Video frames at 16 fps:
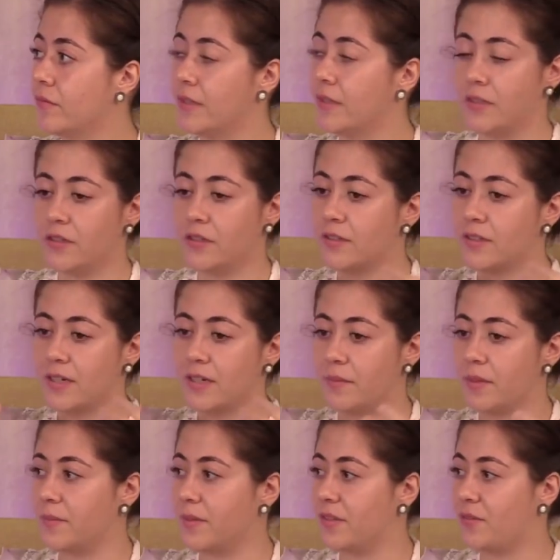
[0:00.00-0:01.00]
it's just
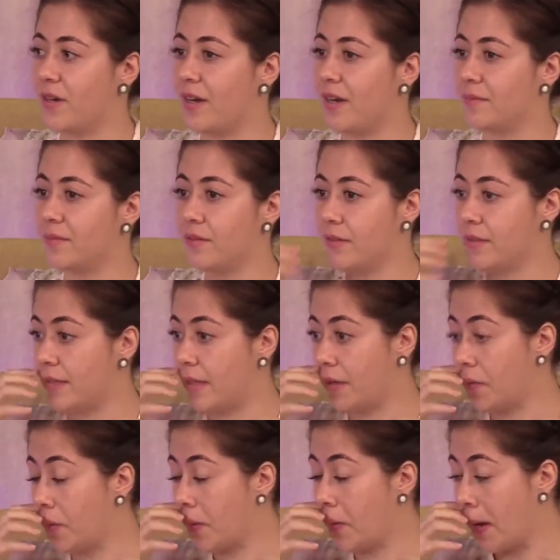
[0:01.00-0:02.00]
keeping me trapped so it's
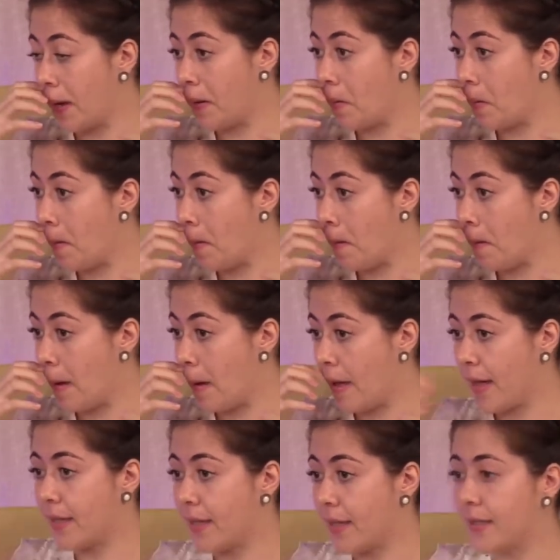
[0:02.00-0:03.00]
like okay
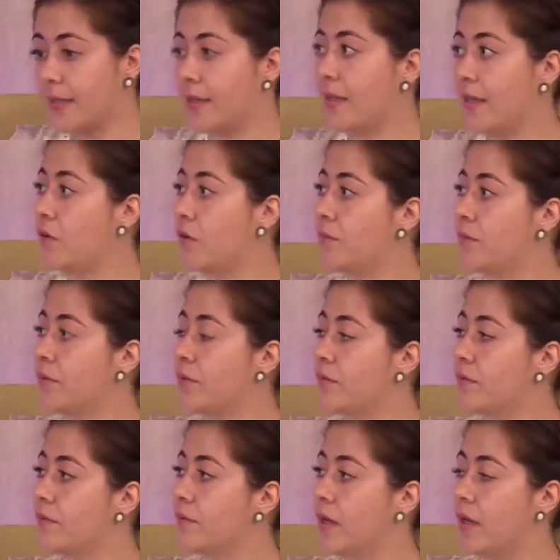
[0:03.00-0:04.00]
i need help
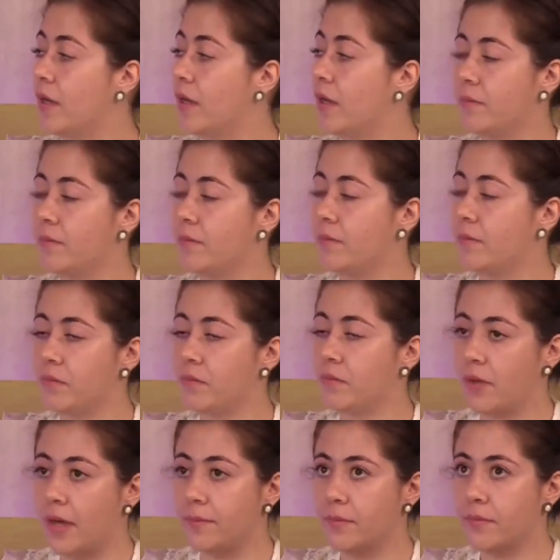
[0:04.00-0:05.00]
mm. i'm
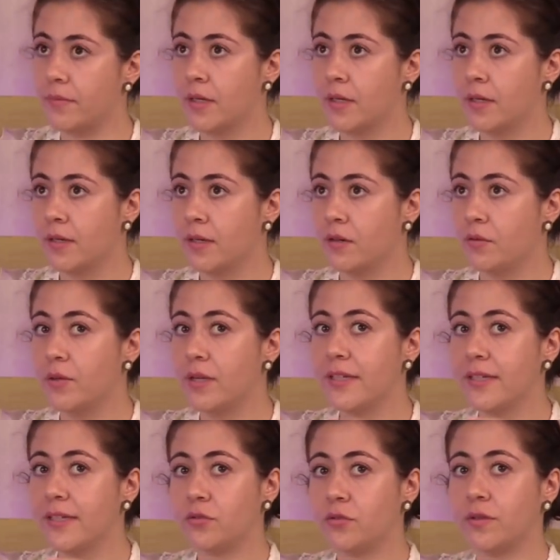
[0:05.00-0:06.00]
i'm
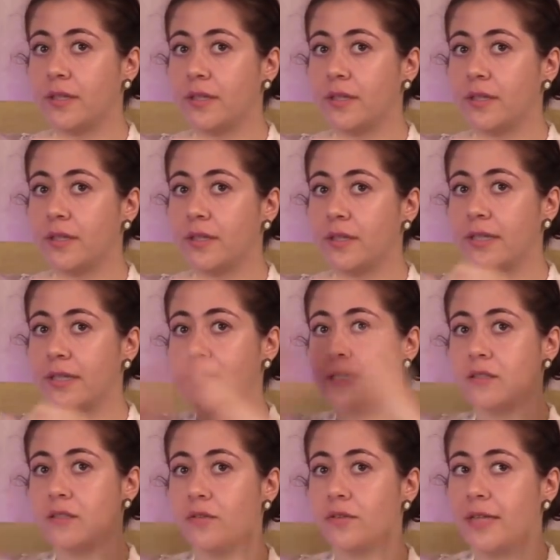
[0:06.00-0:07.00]
willing to release
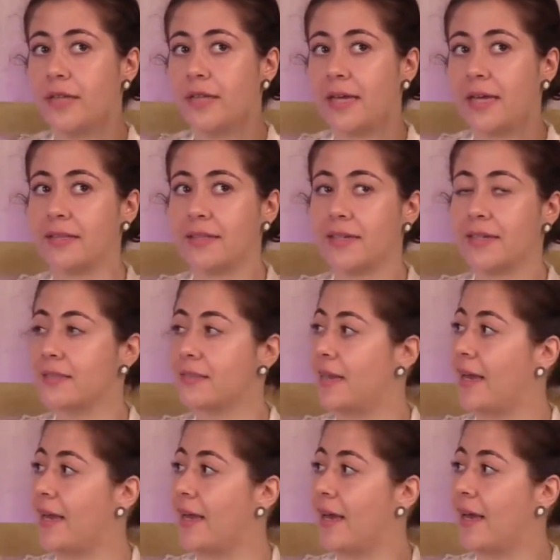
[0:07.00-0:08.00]
all the ideas that
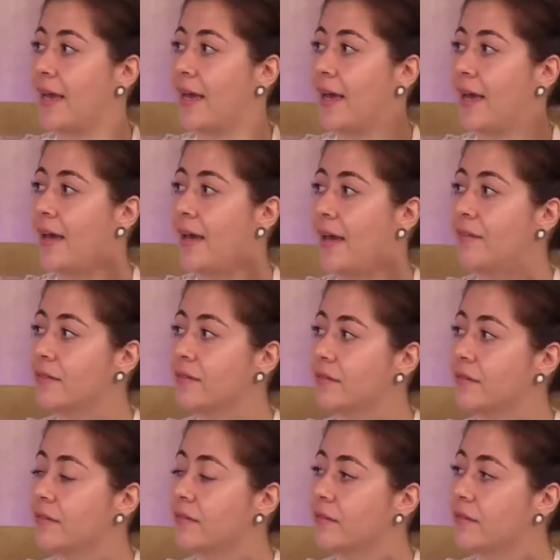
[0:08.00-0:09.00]
i have
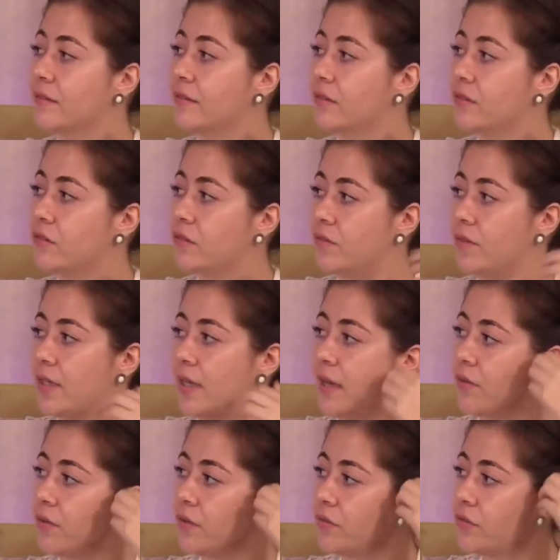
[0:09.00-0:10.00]
mm. to
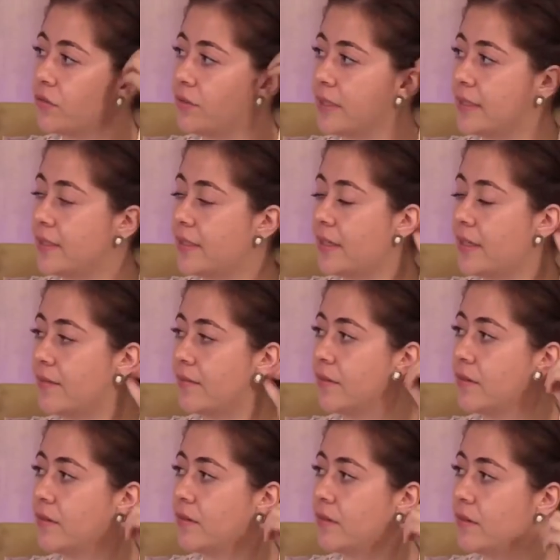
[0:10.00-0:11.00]
be able to
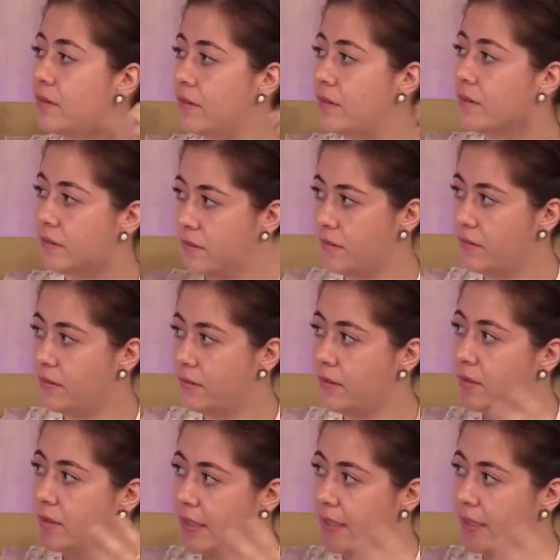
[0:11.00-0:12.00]
receive mm. the
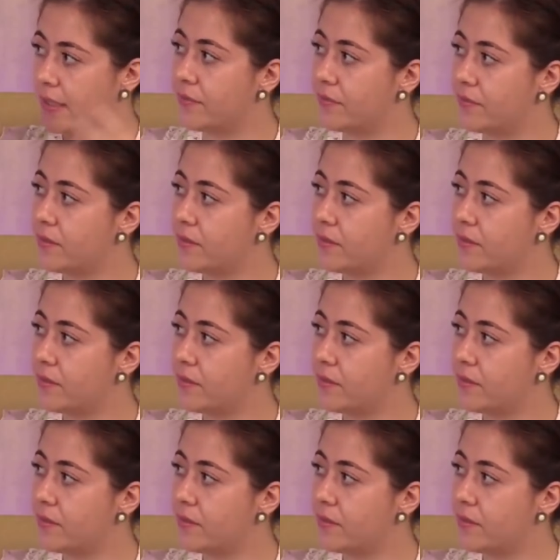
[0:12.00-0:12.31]
gift